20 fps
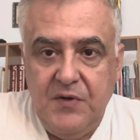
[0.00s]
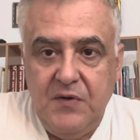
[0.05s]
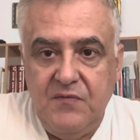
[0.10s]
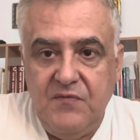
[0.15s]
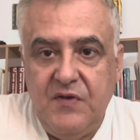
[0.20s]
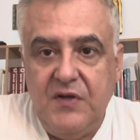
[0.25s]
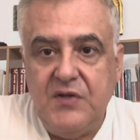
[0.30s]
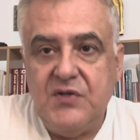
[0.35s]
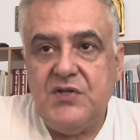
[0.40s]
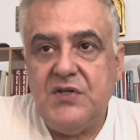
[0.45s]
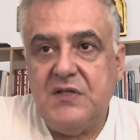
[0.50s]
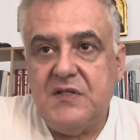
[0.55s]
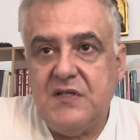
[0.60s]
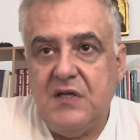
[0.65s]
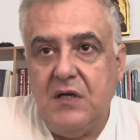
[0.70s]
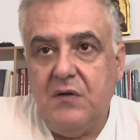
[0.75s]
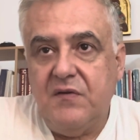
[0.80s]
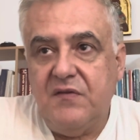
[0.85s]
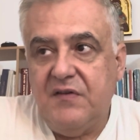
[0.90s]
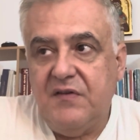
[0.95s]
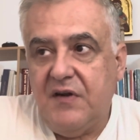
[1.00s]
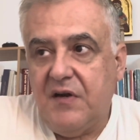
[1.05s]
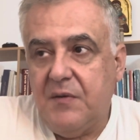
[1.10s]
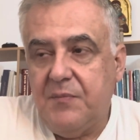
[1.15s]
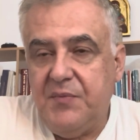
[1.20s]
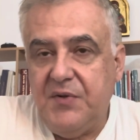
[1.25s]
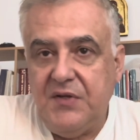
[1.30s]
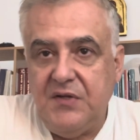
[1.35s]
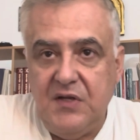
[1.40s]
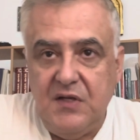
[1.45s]
Conventional
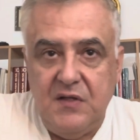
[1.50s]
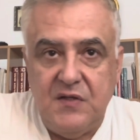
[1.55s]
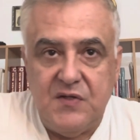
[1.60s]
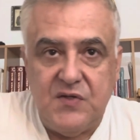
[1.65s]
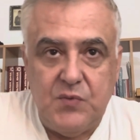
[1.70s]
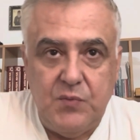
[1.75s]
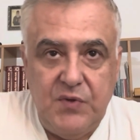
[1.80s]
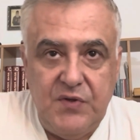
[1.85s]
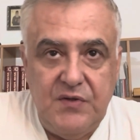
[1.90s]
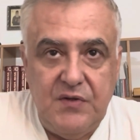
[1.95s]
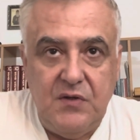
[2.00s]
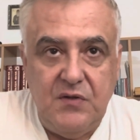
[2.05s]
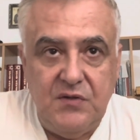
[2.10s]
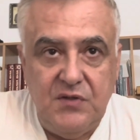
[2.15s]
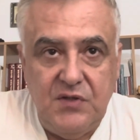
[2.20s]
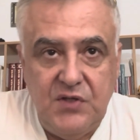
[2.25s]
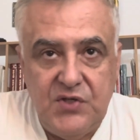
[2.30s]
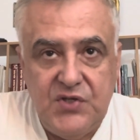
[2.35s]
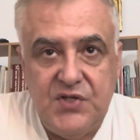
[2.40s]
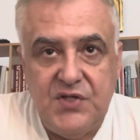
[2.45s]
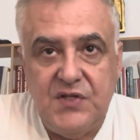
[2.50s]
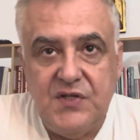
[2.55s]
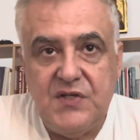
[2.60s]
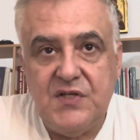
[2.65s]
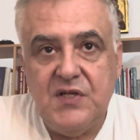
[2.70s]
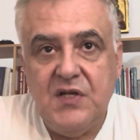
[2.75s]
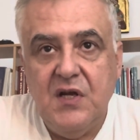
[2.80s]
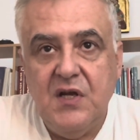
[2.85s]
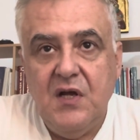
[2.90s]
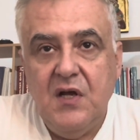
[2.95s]
psychotherapy deals with the
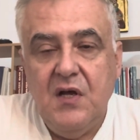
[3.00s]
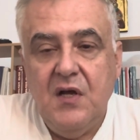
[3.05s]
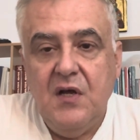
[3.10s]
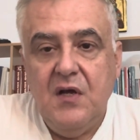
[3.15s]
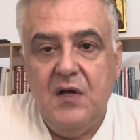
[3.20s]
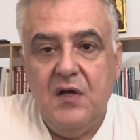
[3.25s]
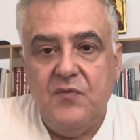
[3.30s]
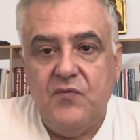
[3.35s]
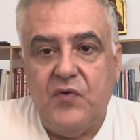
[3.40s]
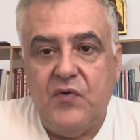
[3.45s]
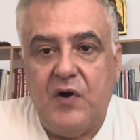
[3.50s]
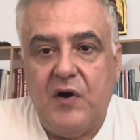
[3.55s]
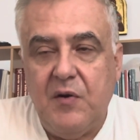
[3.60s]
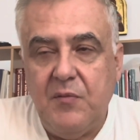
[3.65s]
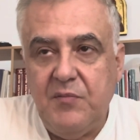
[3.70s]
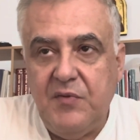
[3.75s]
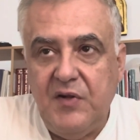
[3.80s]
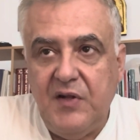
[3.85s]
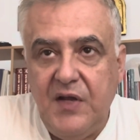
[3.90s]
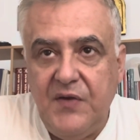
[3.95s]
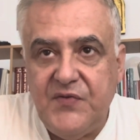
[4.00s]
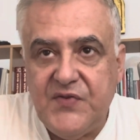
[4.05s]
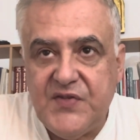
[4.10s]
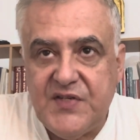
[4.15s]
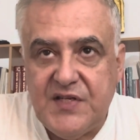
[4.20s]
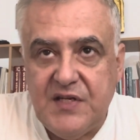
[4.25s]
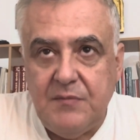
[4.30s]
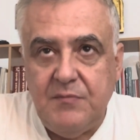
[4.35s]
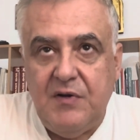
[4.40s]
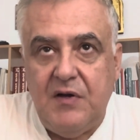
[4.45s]
conditions for our
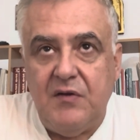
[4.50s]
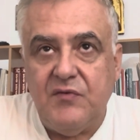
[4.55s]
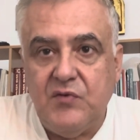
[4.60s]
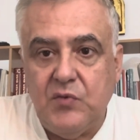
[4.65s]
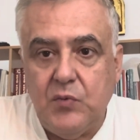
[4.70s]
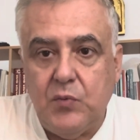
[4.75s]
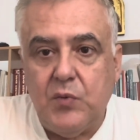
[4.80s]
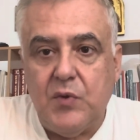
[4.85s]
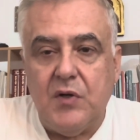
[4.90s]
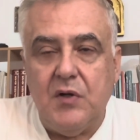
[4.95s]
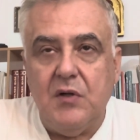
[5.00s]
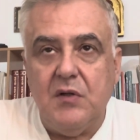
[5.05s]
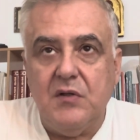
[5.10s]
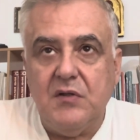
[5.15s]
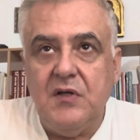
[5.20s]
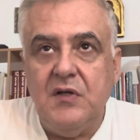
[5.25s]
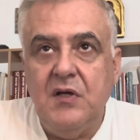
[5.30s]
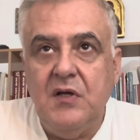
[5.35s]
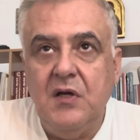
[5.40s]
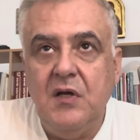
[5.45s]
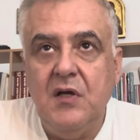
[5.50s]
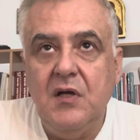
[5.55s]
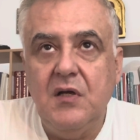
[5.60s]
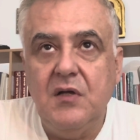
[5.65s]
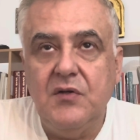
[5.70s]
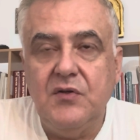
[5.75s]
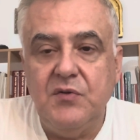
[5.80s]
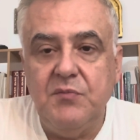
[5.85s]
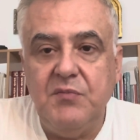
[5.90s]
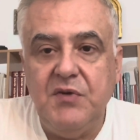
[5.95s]
beliefs about the world
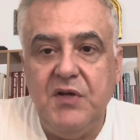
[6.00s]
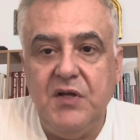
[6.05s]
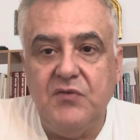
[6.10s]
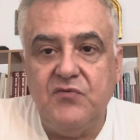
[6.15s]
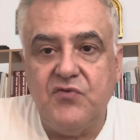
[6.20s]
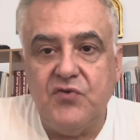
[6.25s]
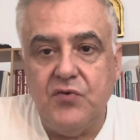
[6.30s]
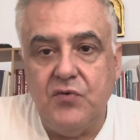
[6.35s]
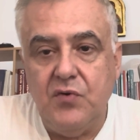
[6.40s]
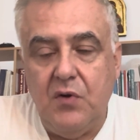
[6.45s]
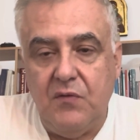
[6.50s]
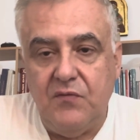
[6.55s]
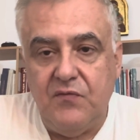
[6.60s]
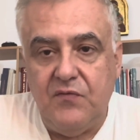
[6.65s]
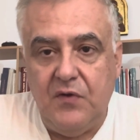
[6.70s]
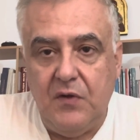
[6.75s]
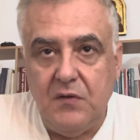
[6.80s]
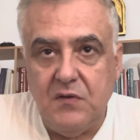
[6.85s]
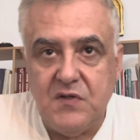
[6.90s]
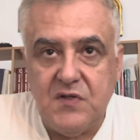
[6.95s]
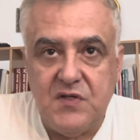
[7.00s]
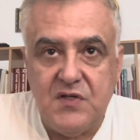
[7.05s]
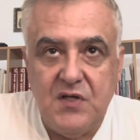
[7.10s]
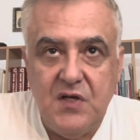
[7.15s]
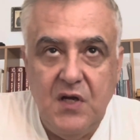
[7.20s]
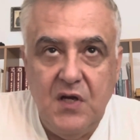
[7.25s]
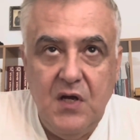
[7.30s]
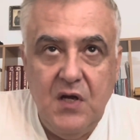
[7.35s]
to be true or false,